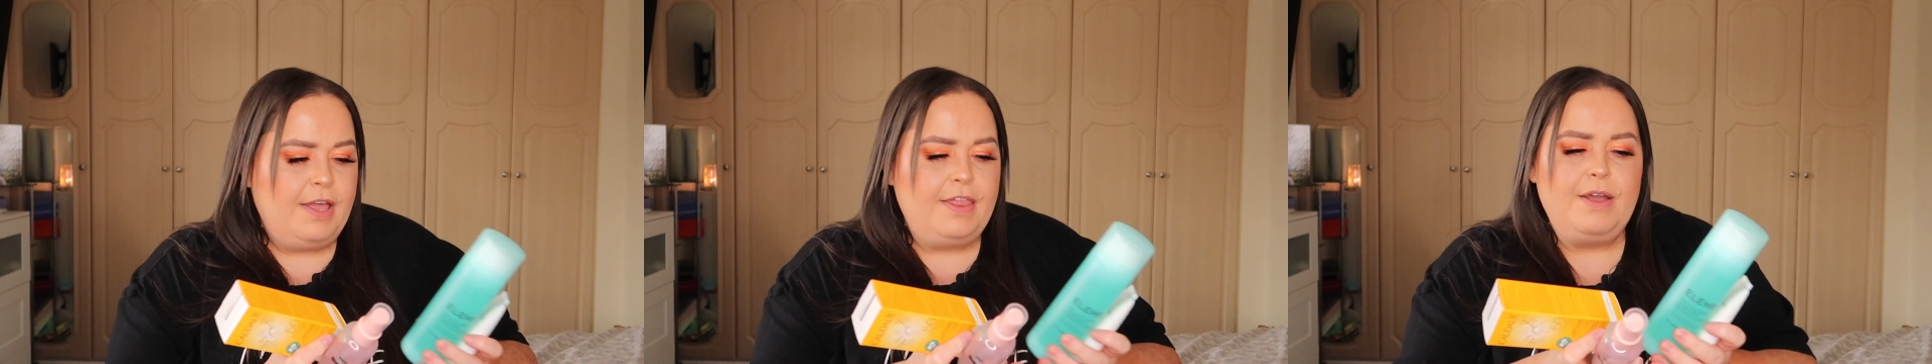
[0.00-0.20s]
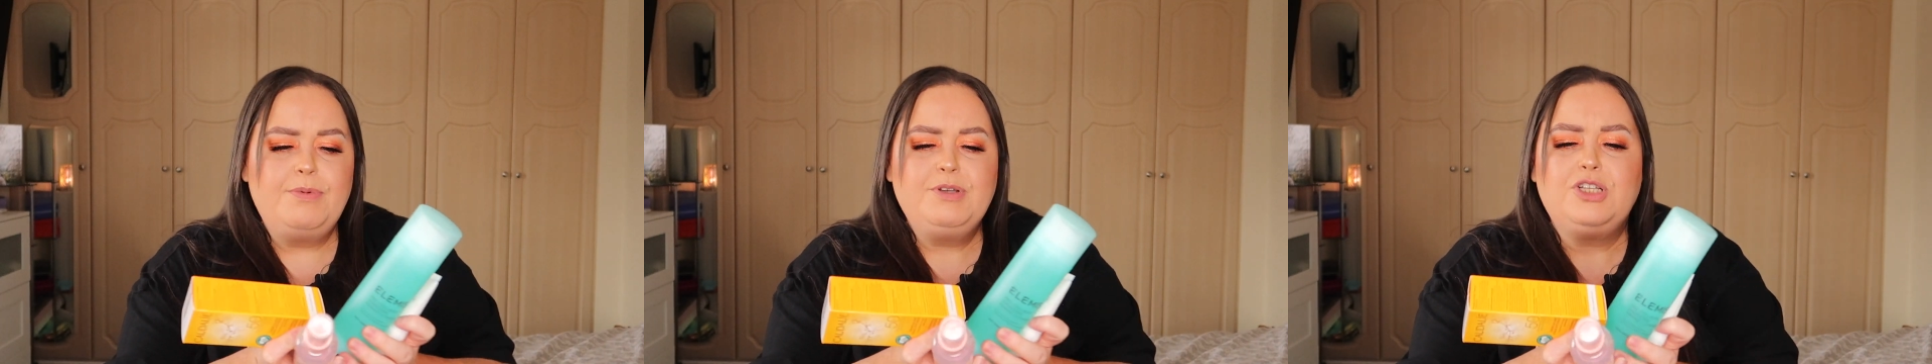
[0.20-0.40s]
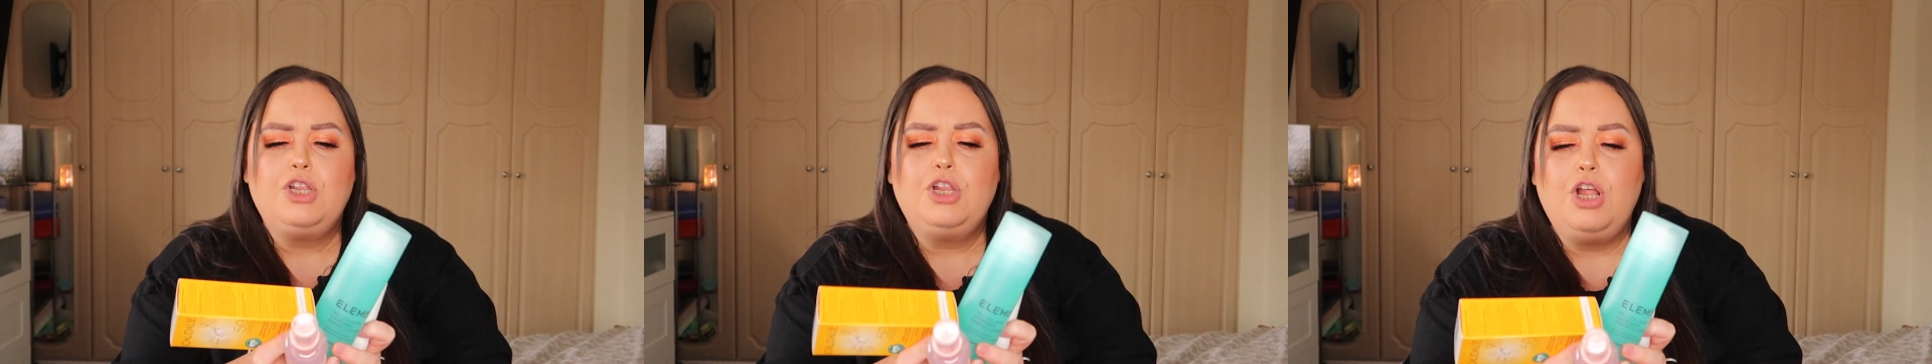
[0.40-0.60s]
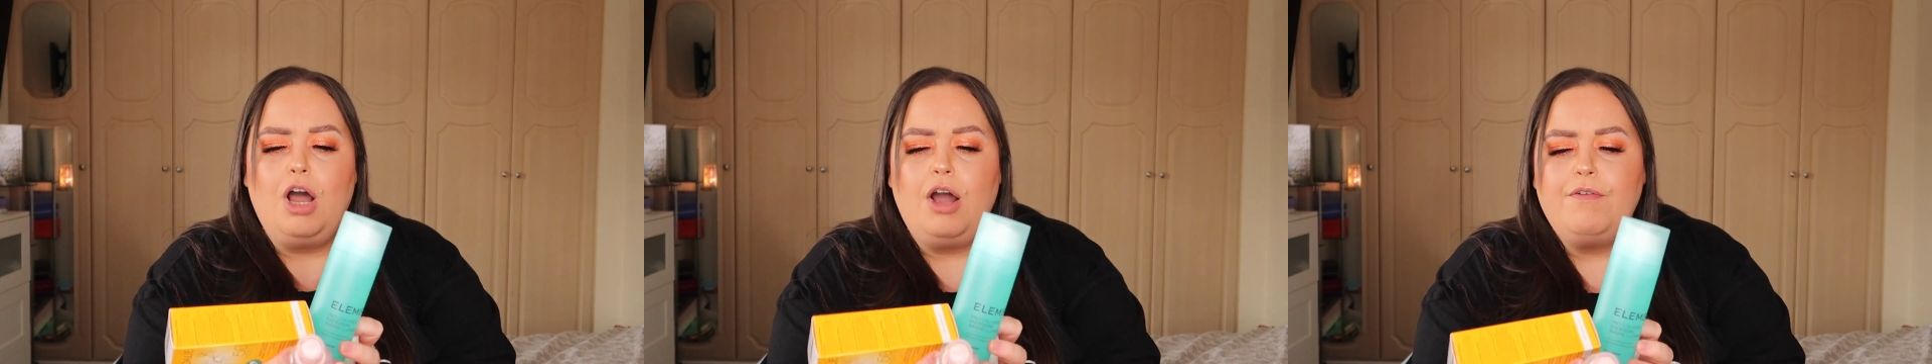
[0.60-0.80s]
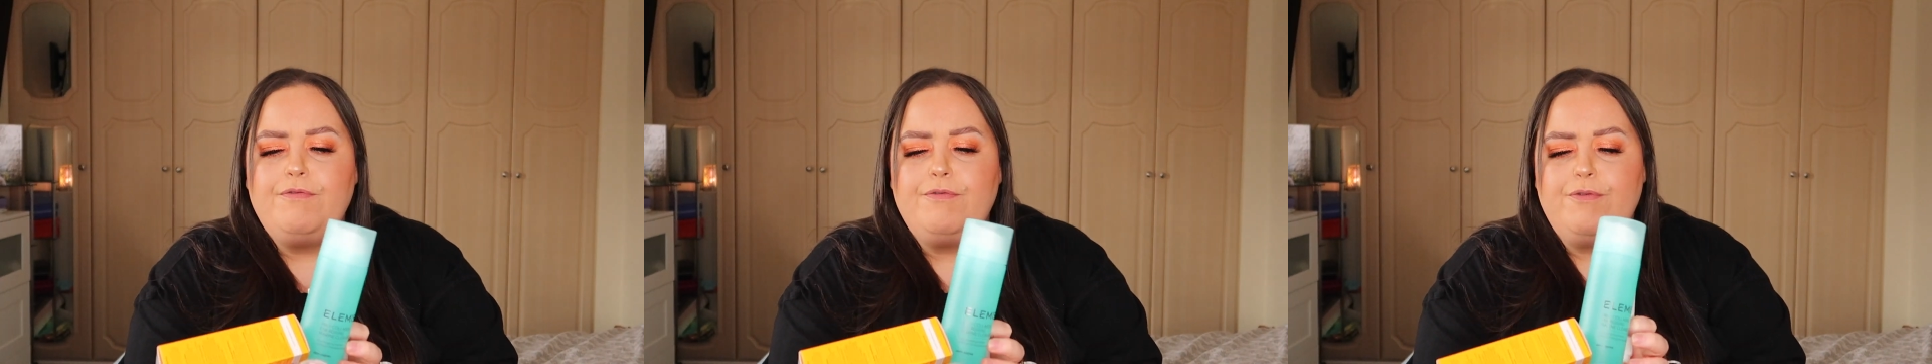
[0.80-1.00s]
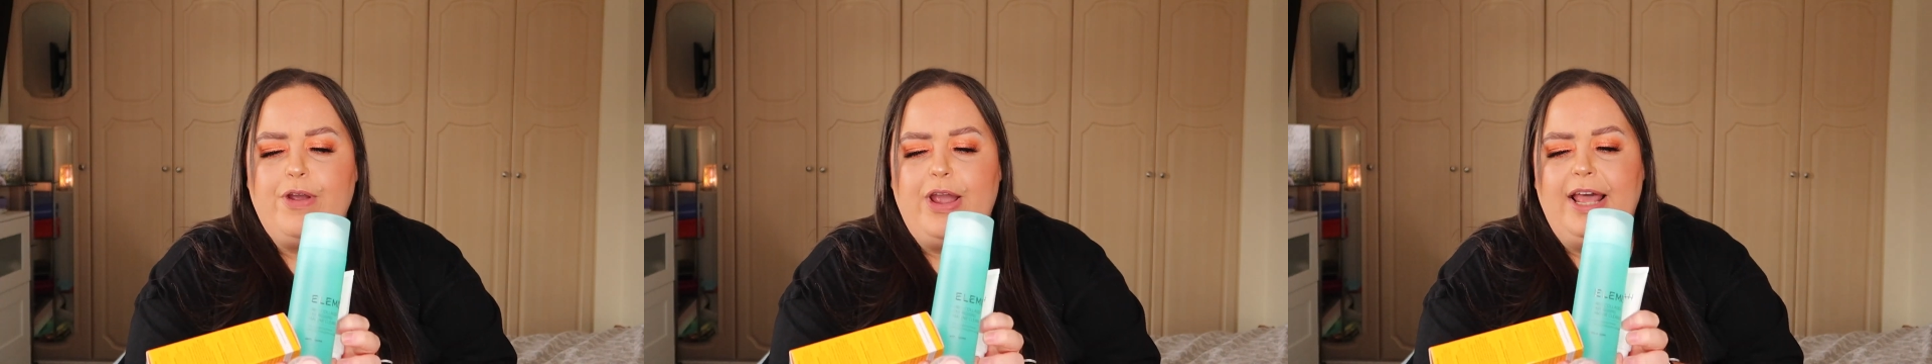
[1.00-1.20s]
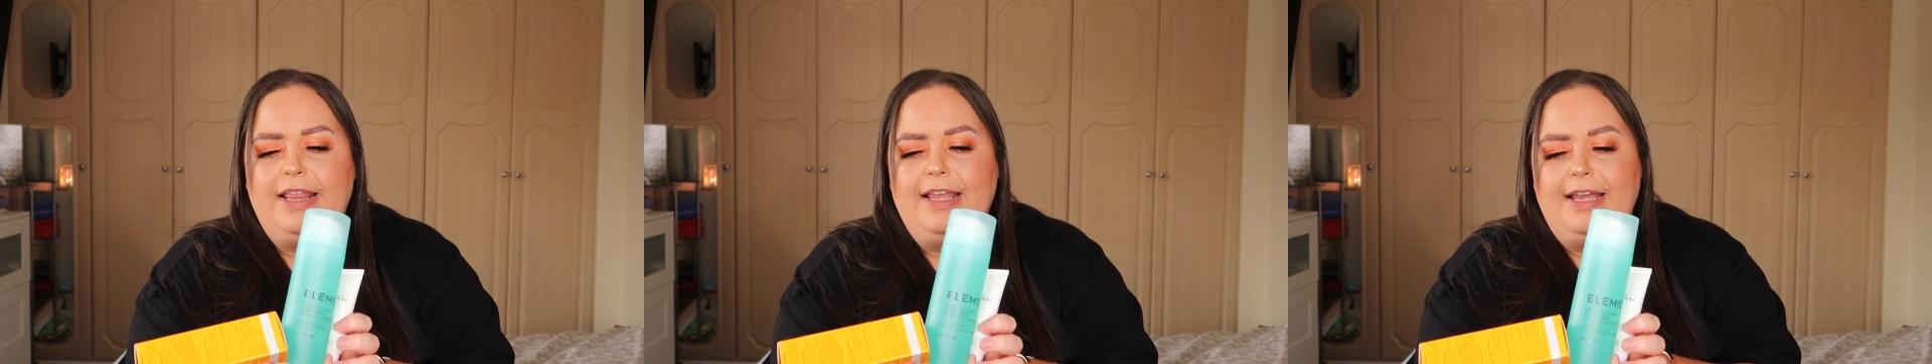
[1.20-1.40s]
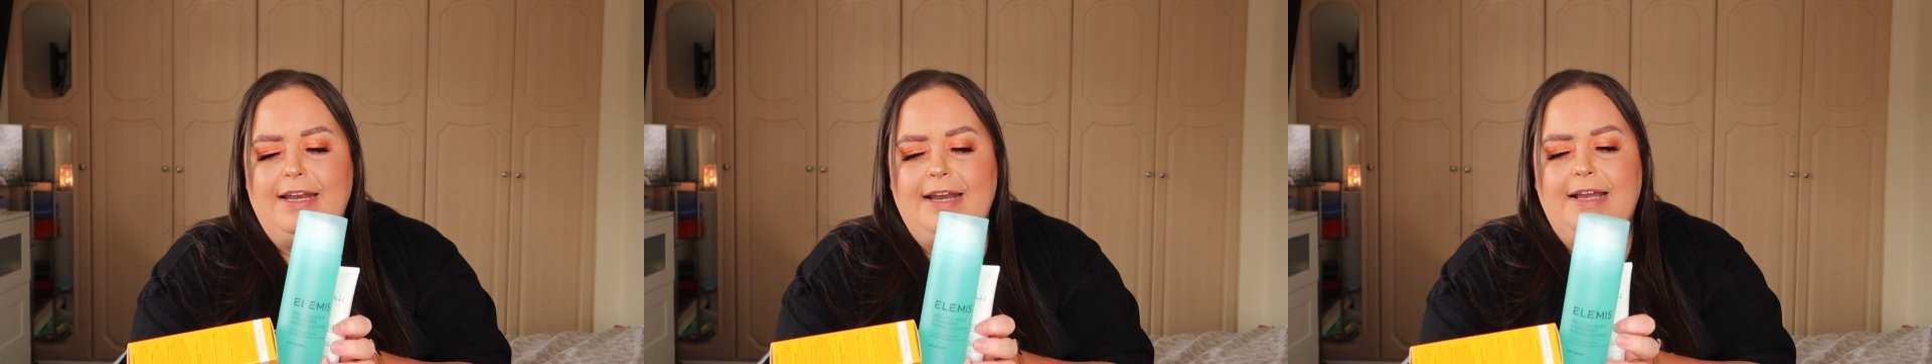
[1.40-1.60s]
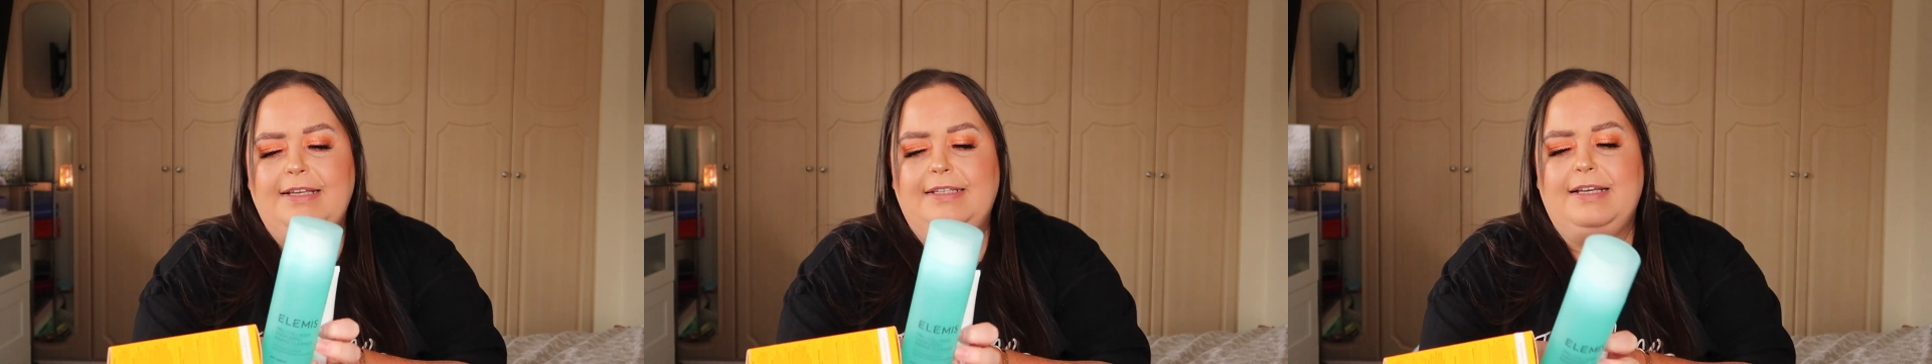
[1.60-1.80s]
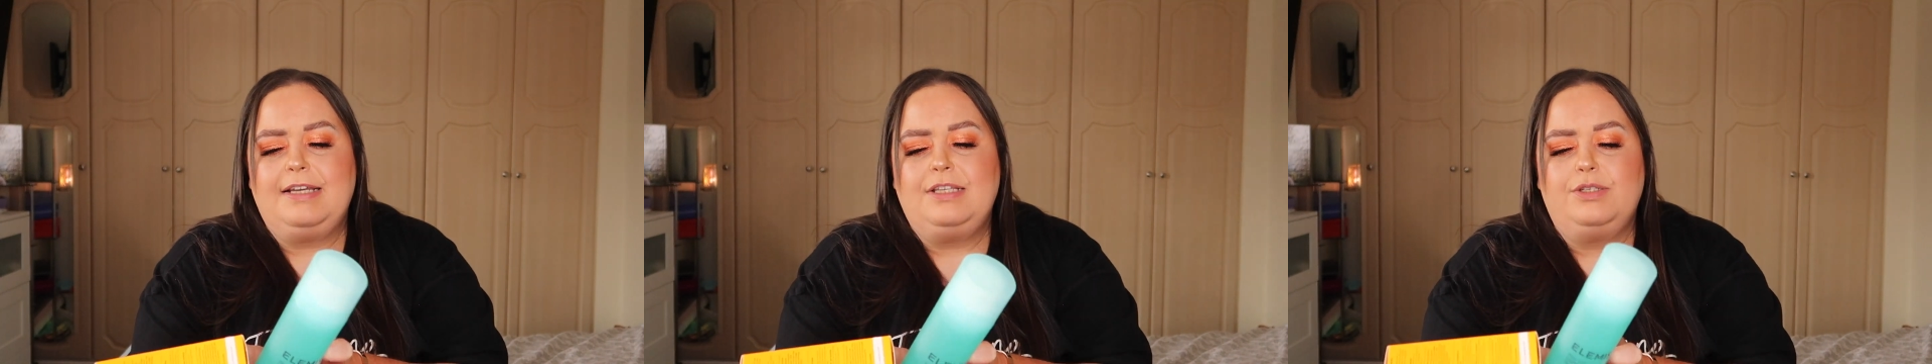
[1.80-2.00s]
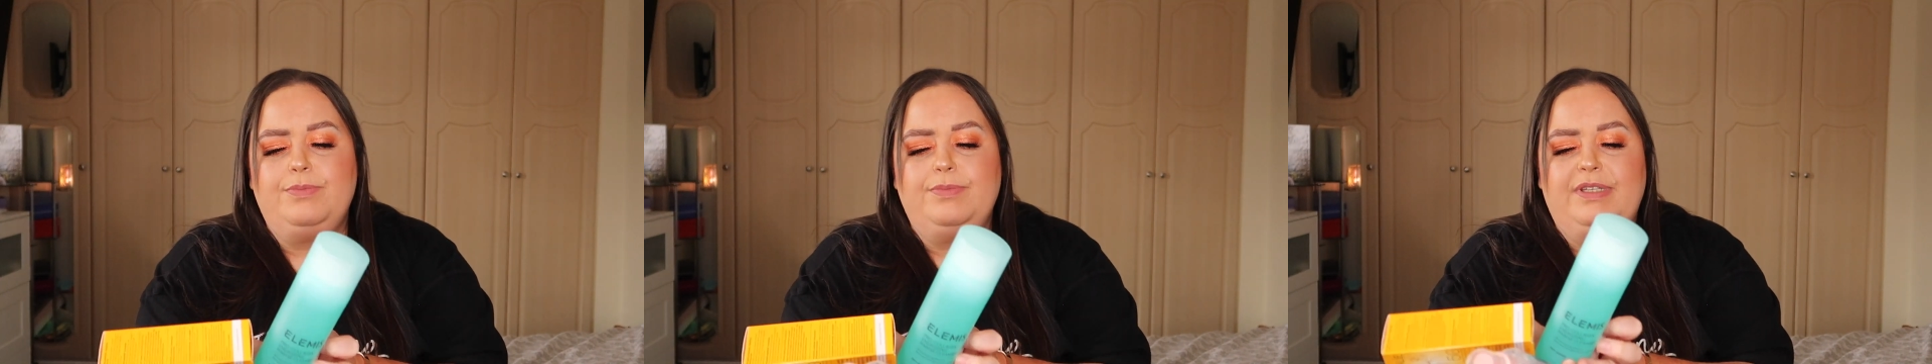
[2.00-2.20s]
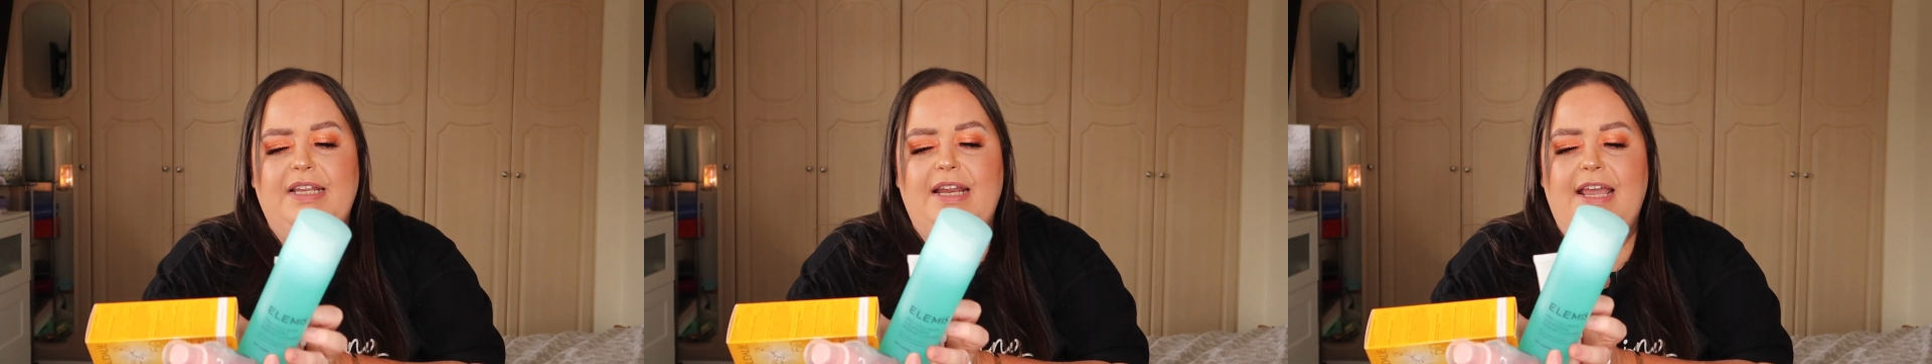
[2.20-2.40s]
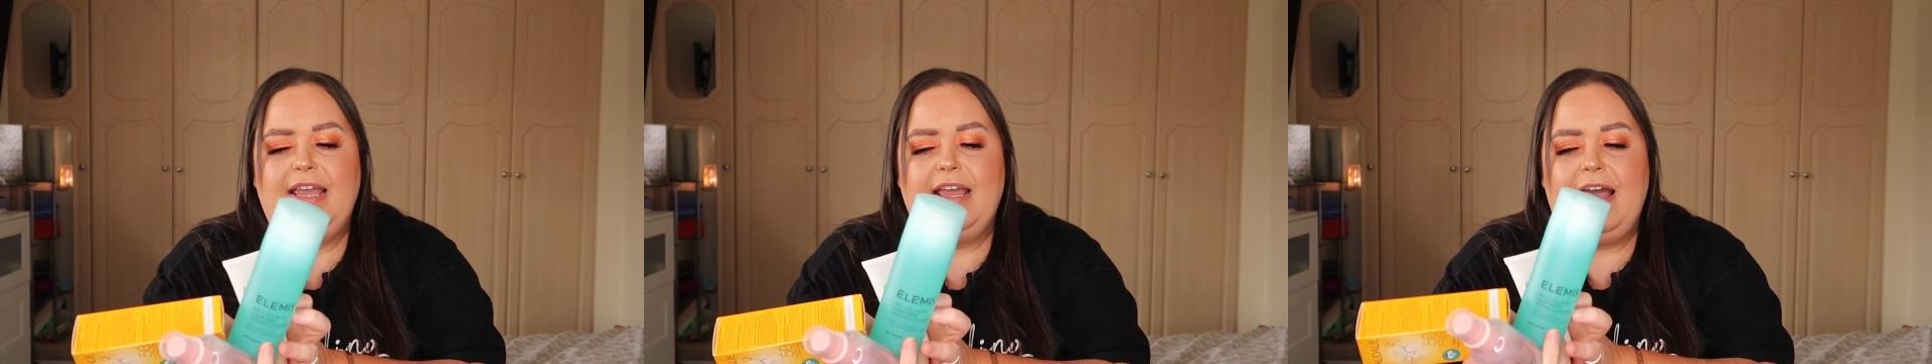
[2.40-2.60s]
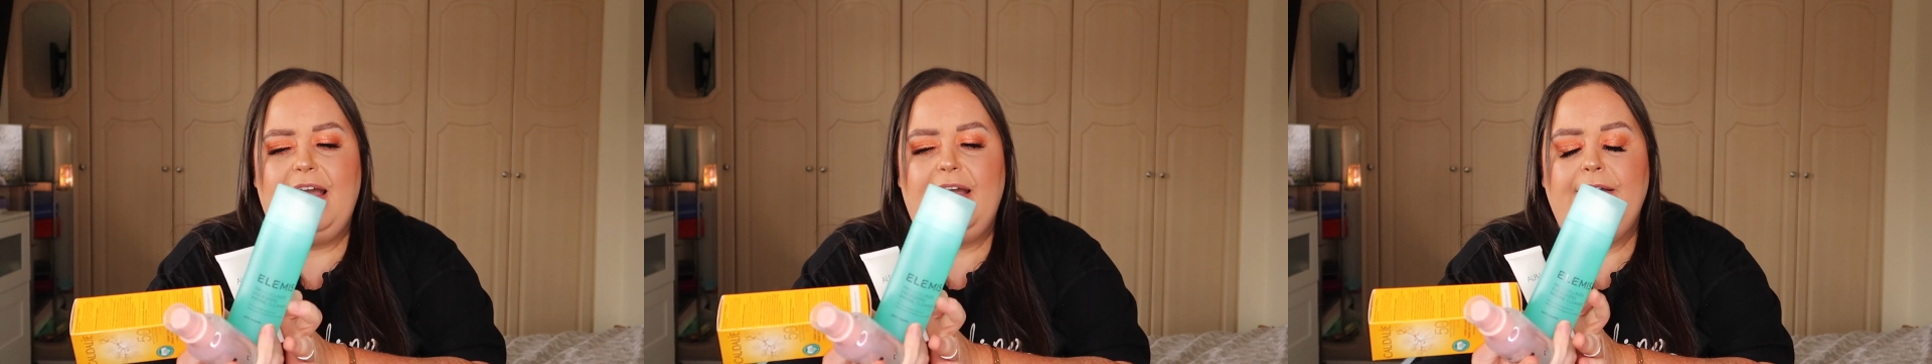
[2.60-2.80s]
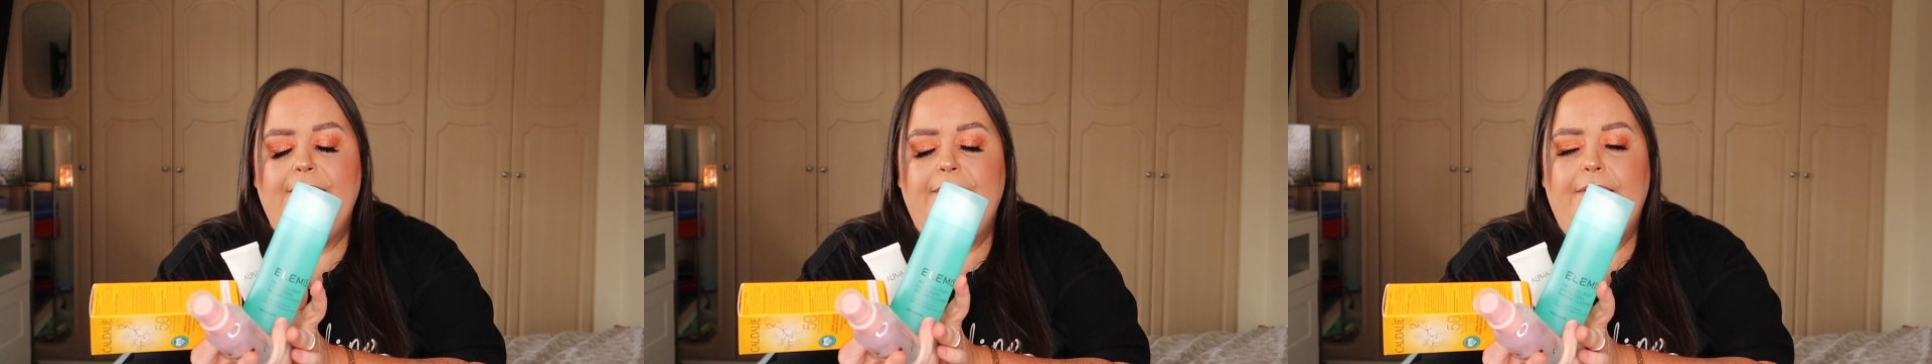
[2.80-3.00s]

was a lot of really nice items in here.